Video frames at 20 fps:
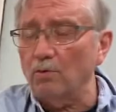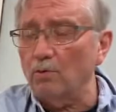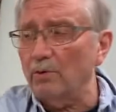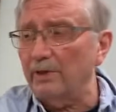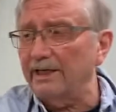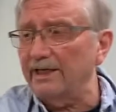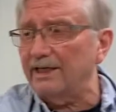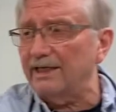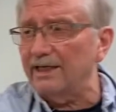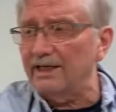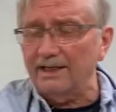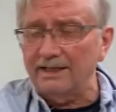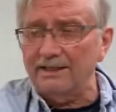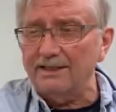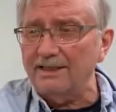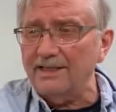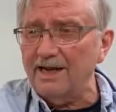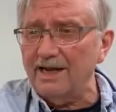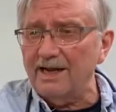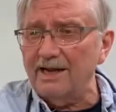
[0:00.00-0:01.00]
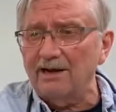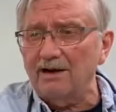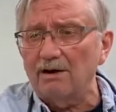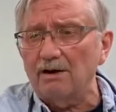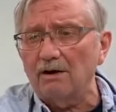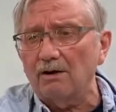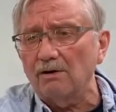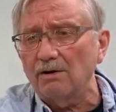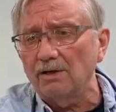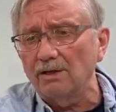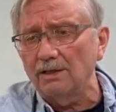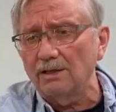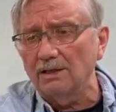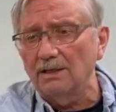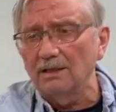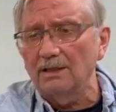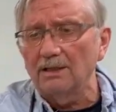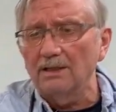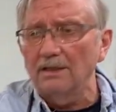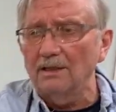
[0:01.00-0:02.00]
we can now
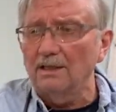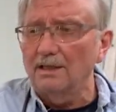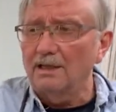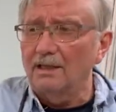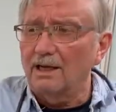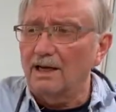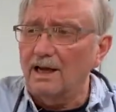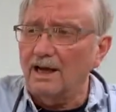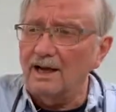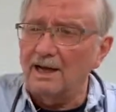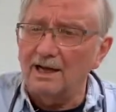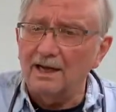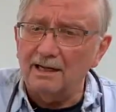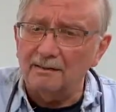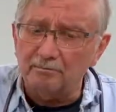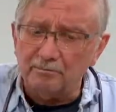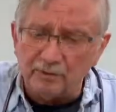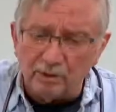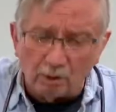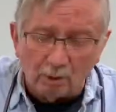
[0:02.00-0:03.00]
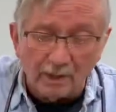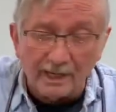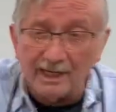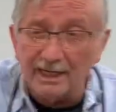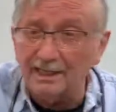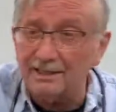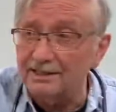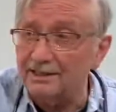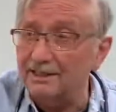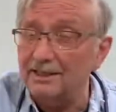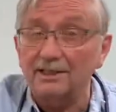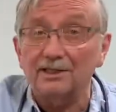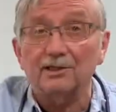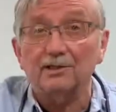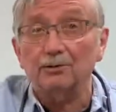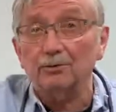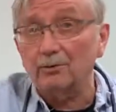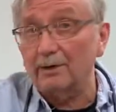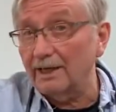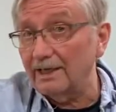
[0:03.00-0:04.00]
go ahead and get it
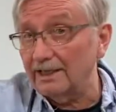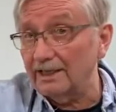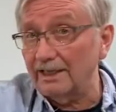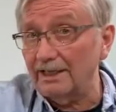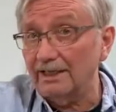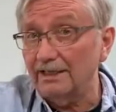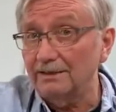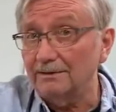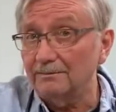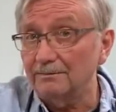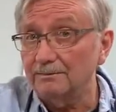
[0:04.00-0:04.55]
ready.